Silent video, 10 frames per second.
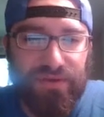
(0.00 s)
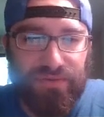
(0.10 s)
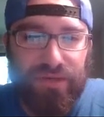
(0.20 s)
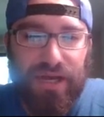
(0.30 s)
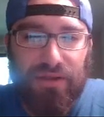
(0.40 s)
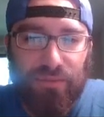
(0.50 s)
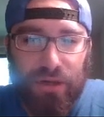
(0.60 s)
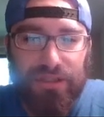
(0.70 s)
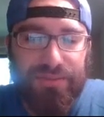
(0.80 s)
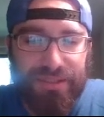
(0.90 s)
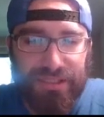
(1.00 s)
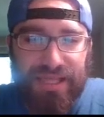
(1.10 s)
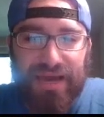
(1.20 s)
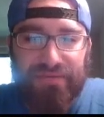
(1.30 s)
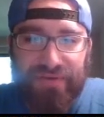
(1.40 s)
$3 mark, something to
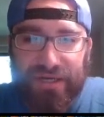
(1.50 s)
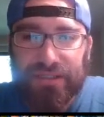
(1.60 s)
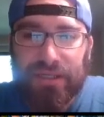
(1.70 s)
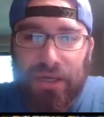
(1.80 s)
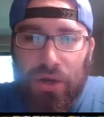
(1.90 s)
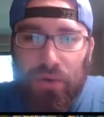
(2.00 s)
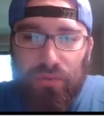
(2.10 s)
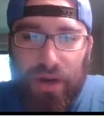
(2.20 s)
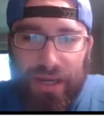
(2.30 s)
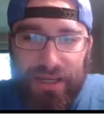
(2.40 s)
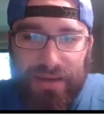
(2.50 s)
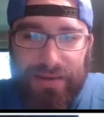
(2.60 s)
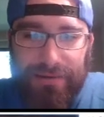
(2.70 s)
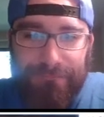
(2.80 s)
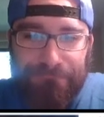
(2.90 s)
that effect, right?
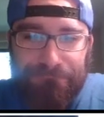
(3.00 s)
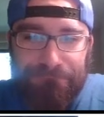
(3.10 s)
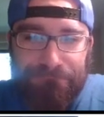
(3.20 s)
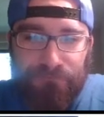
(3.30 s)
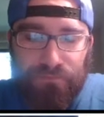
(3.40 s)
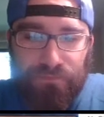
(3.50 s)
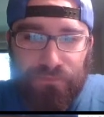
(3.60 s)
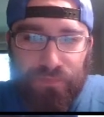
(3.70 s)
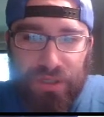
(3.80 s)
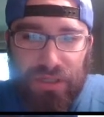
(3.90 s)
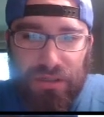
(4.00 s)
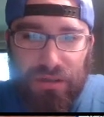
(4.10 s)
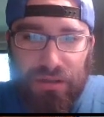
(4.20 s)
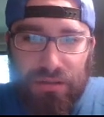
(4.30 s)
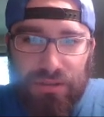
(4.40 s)

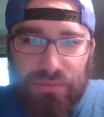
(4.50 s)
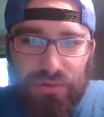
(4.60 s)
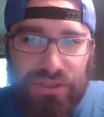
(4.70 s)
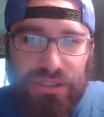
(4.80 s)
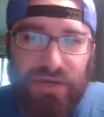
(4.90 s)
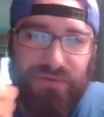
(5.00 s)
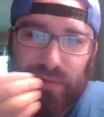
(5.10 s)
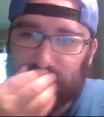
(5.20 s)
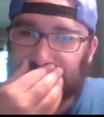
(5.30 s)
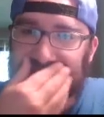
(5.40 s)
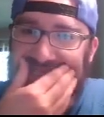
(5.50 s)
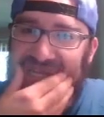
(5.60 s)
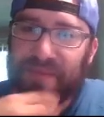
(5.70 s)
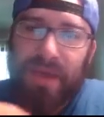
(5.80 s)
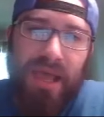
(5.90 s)
Because most of the stuff is relatively the
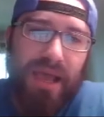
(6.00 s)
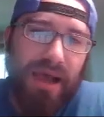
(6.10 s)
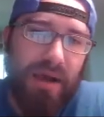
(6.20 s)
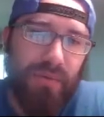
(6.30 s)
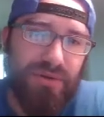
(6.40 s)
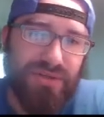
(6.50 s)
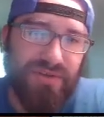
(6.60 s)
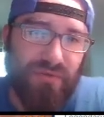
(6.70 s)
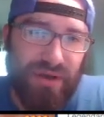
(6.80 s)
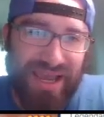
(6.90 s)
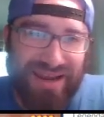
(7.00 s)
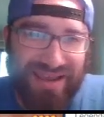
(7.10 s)
same. We do see Volcanic